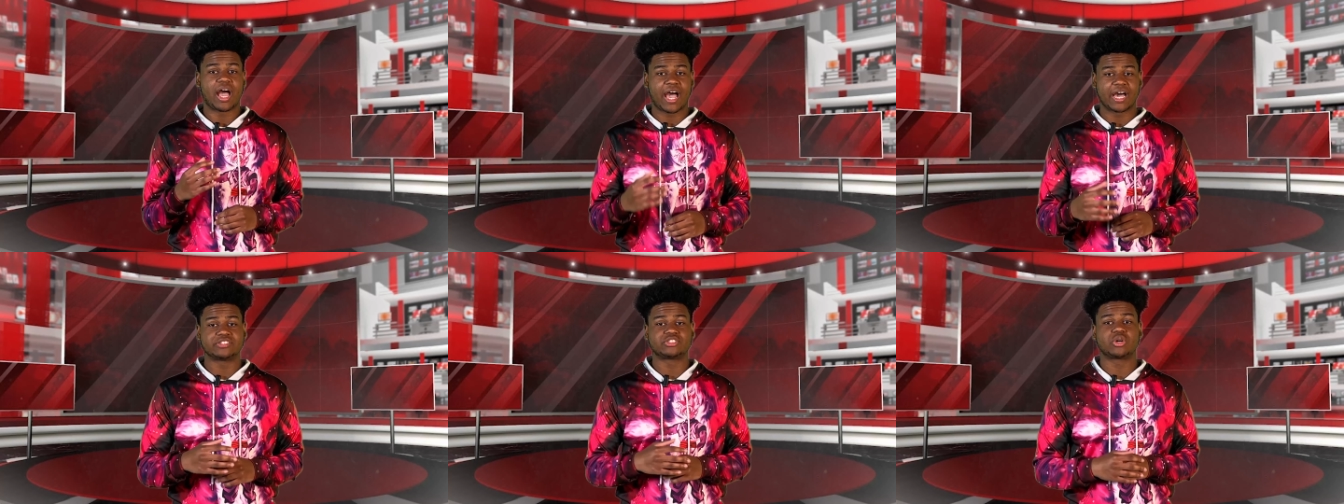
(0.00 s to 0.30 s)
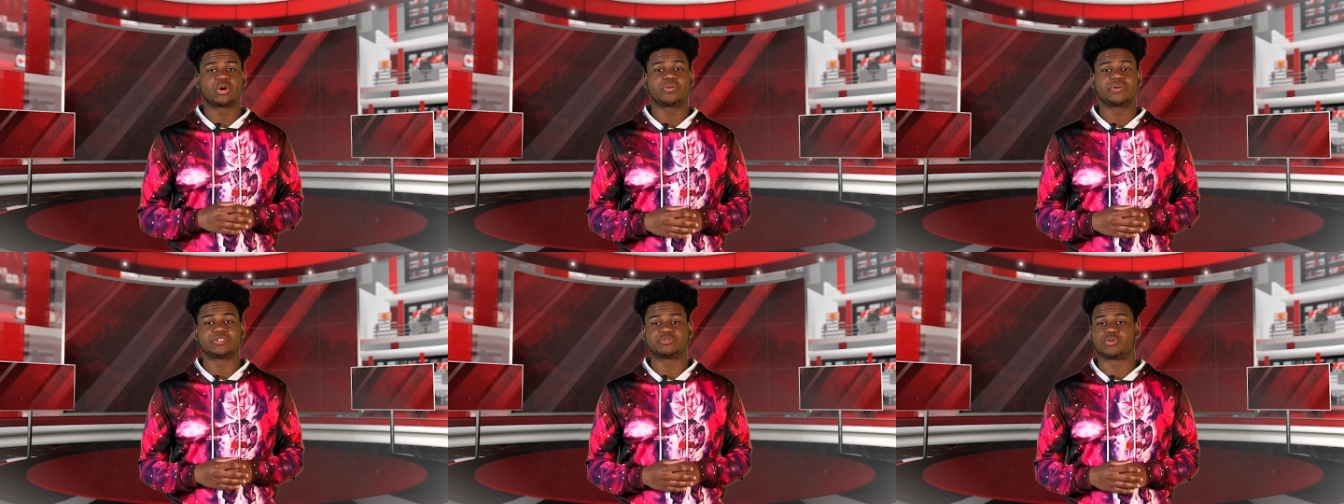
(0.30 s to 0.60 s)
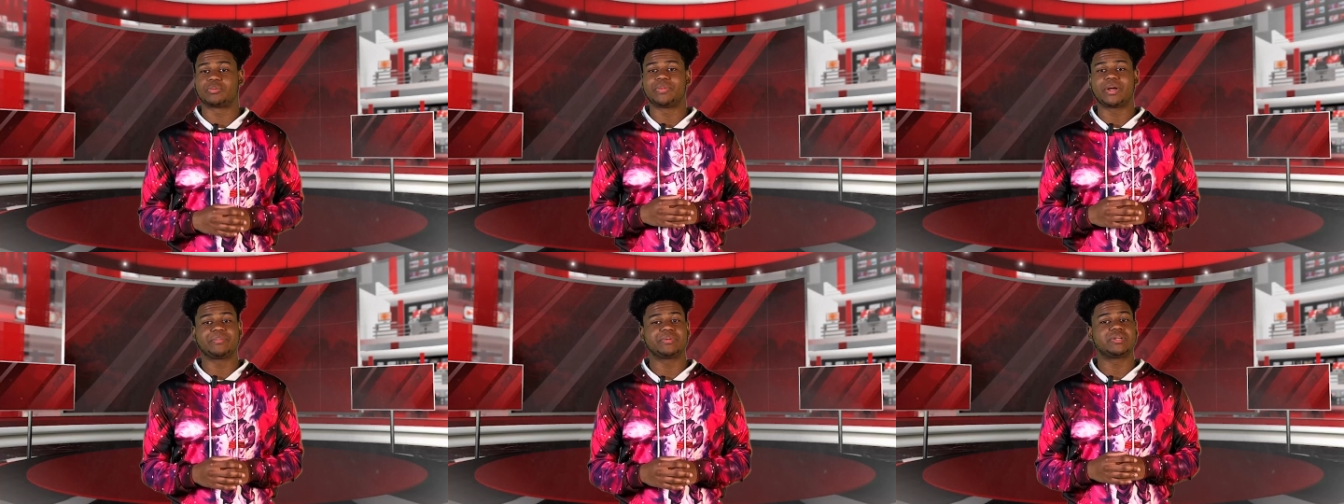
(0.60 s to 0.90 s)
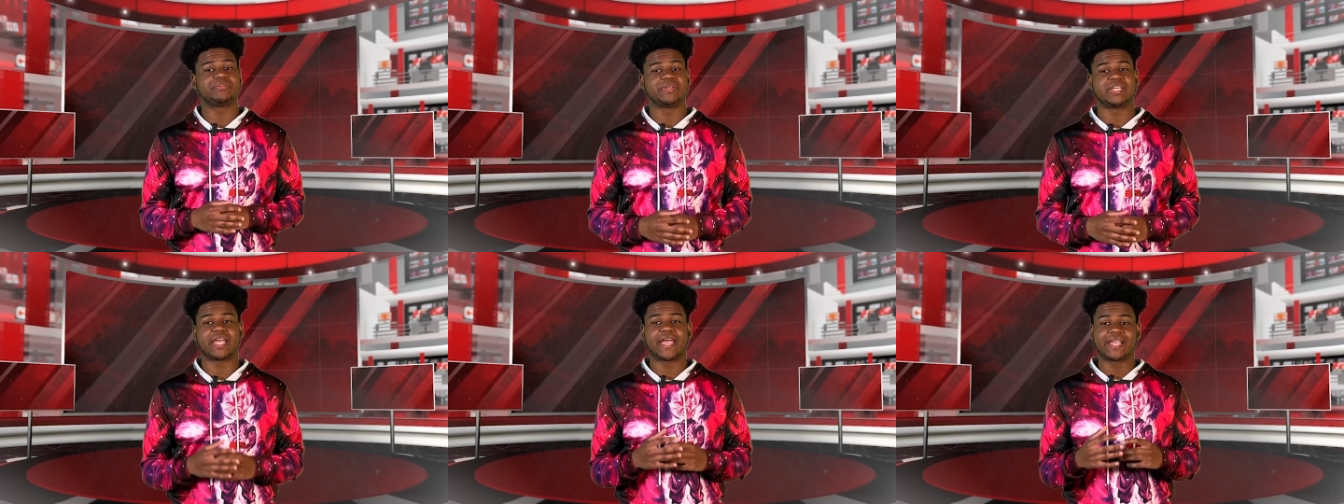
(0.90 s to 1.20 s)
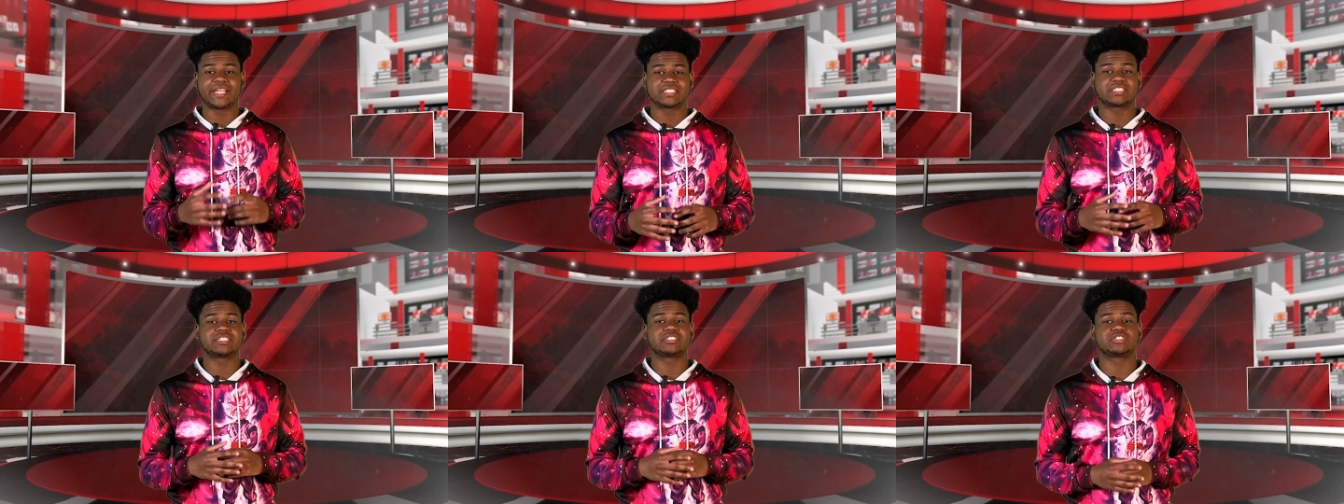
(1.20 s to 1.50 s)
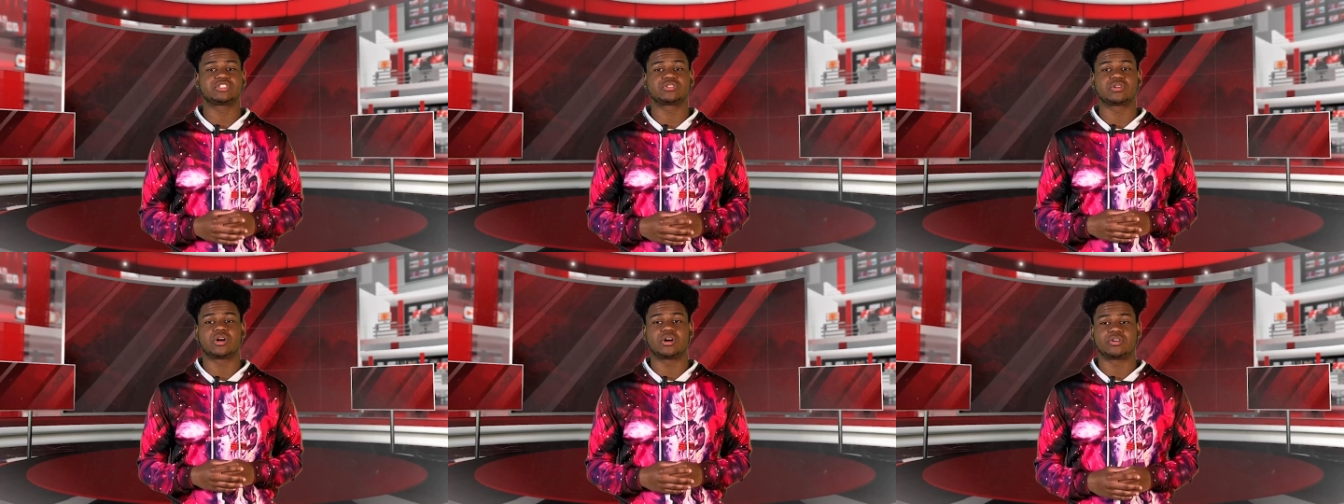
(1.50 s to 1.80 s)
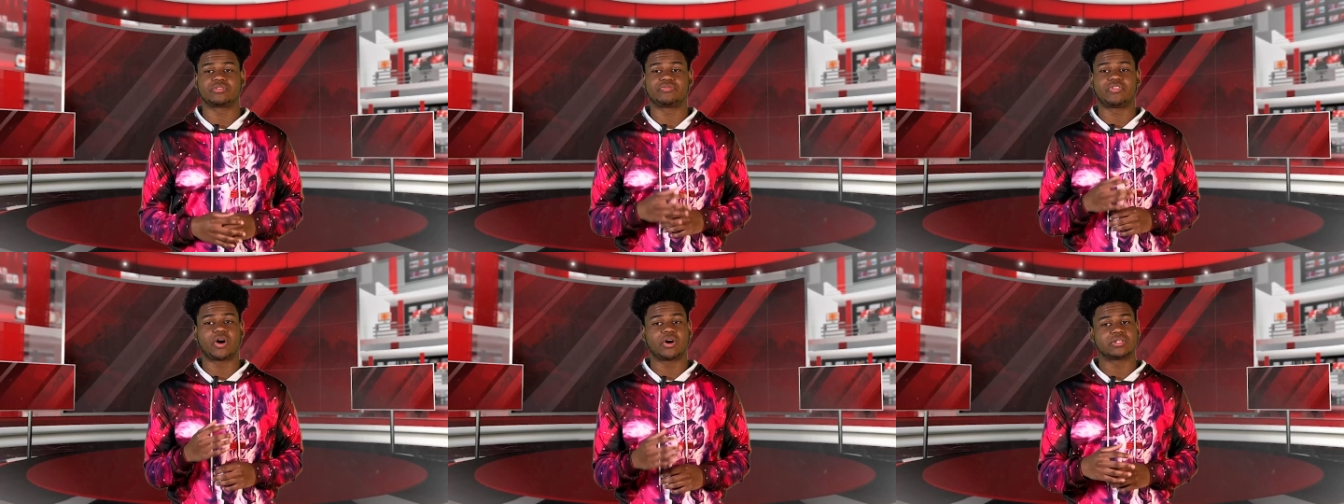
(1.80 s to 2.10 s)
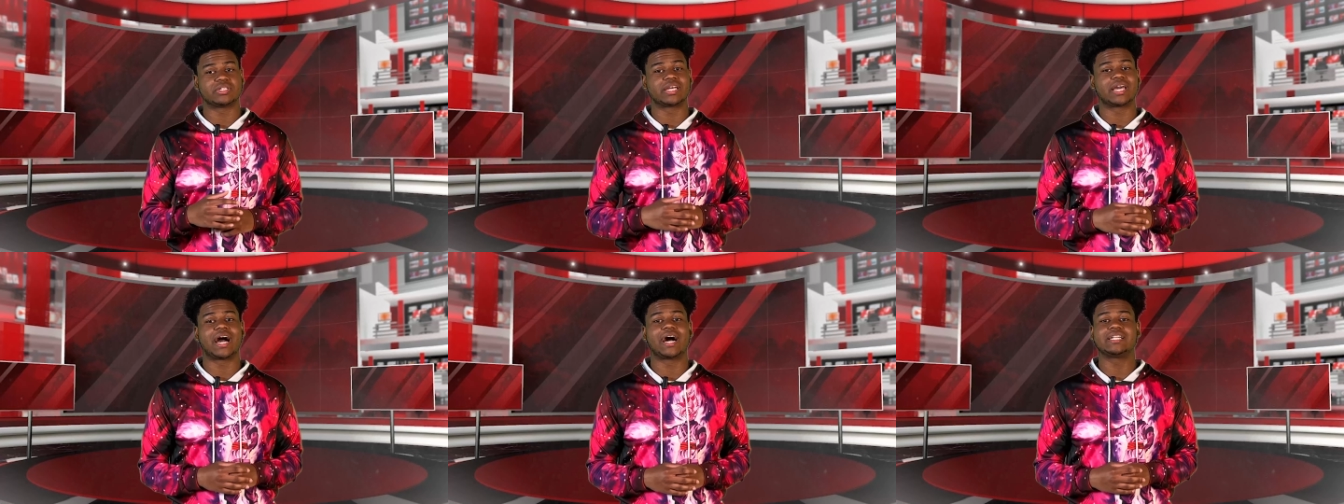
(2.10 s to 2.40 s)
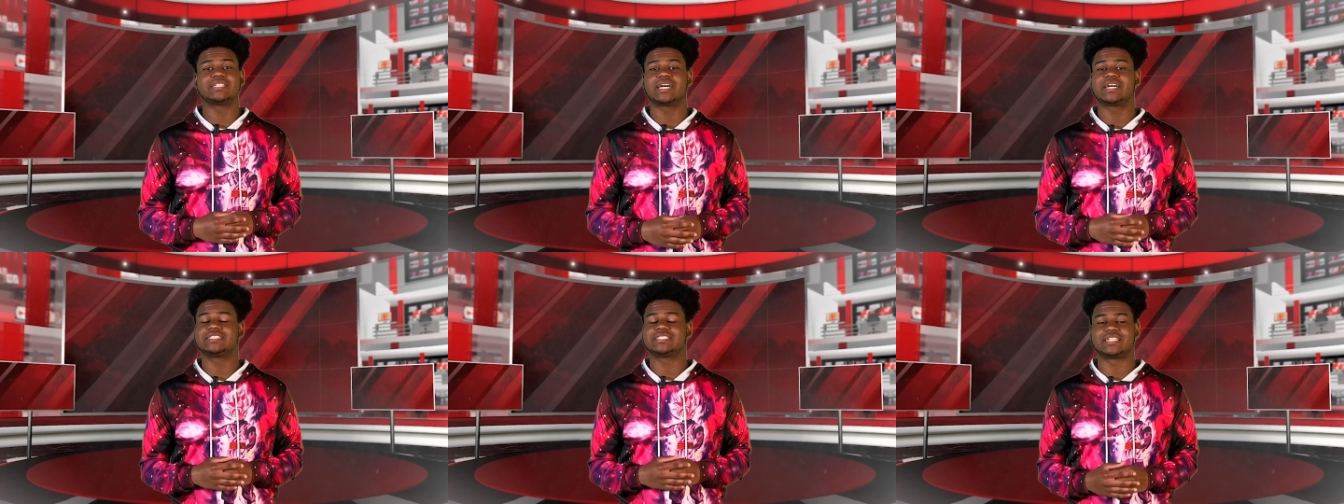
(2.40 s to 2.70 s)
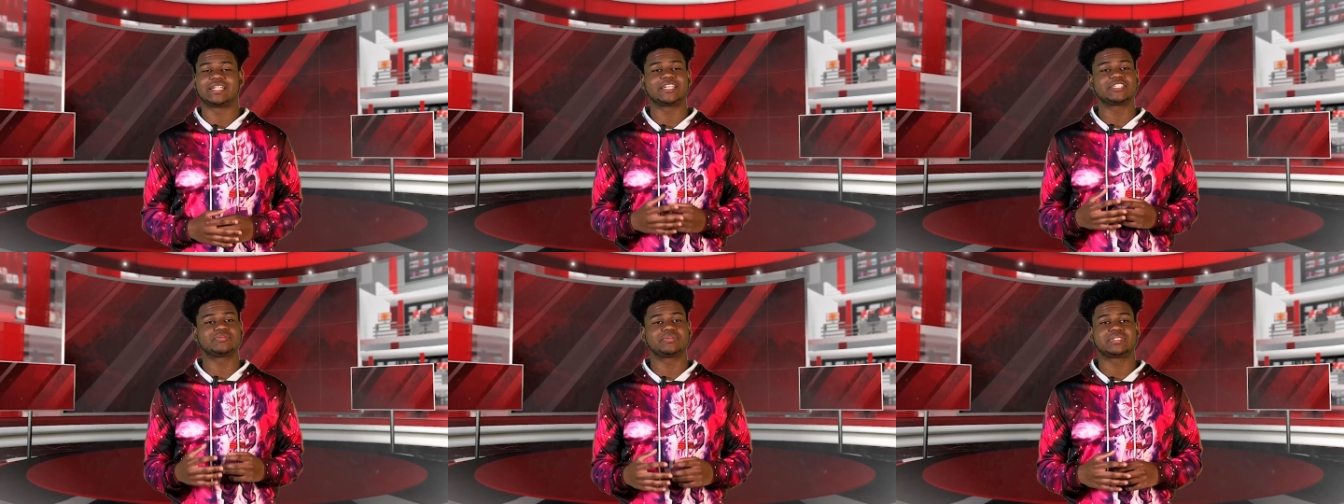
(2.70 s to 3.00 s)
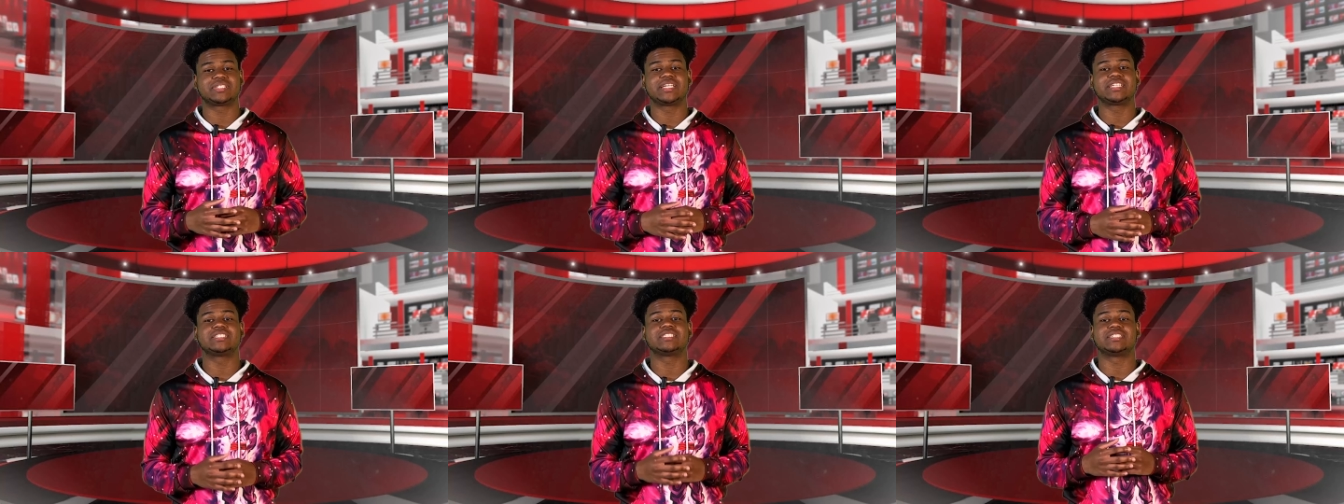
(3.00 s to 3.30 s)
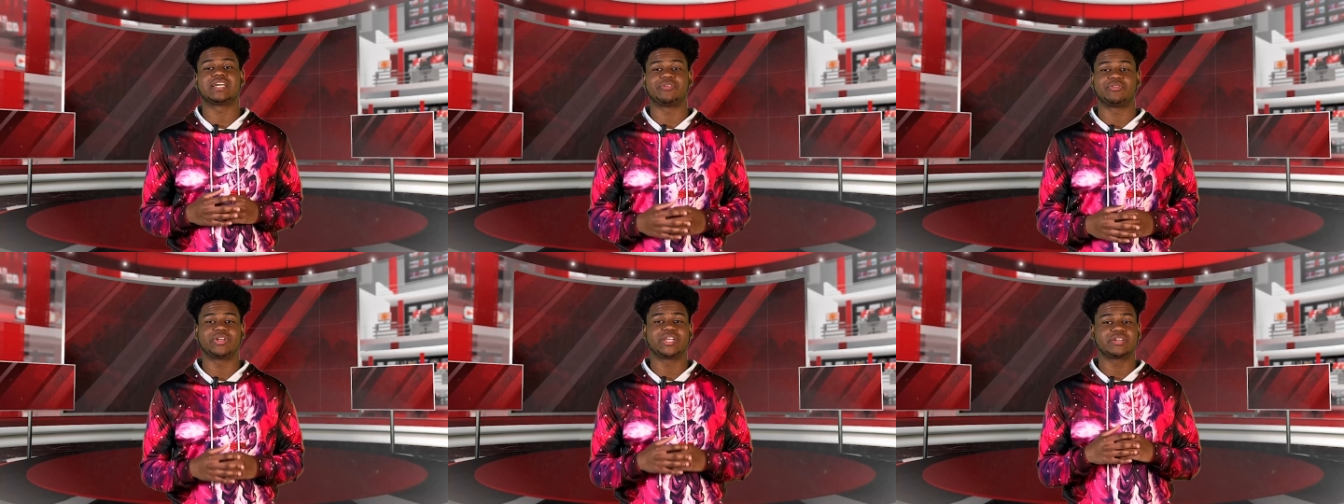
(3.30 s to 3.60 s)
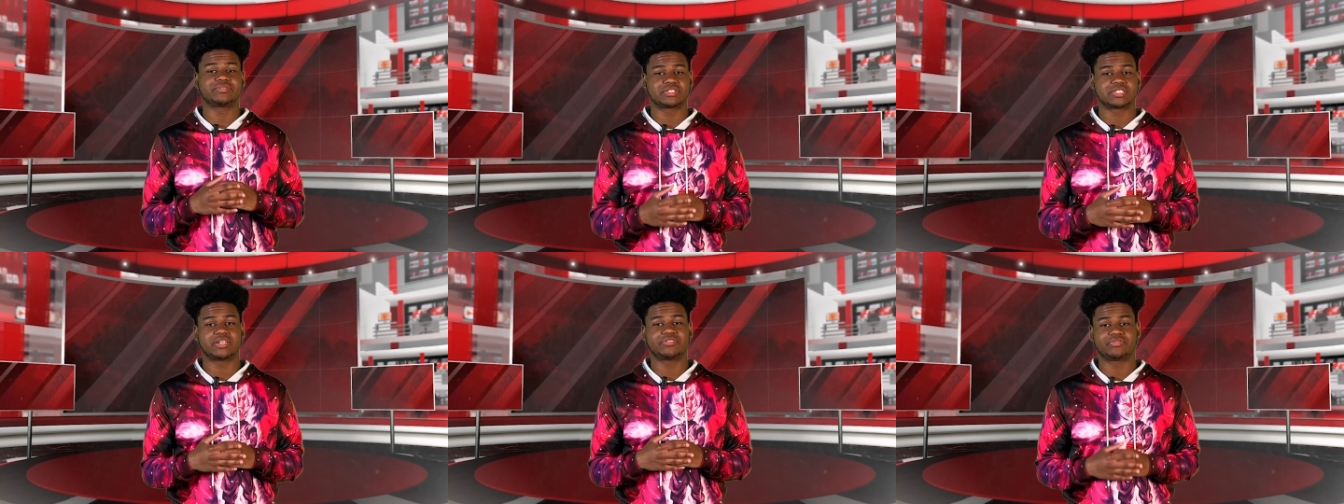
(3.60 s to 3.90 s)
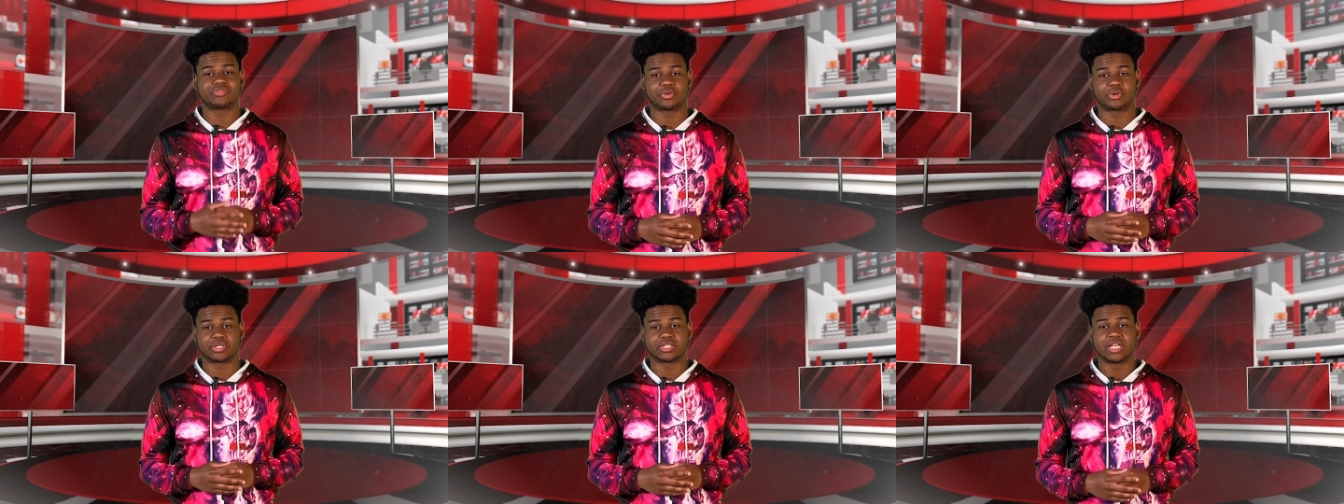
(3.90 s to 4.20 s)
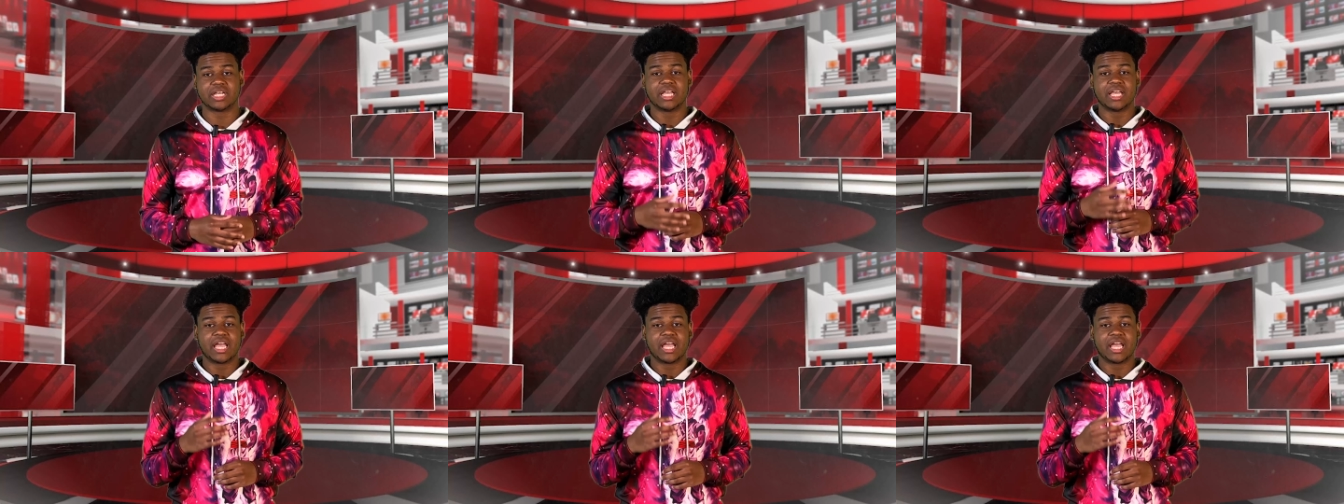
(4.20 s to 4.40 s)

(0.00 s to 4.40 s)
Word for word: As always, remember to be aces strong. Follow the guidelines and expectations that we have set forth.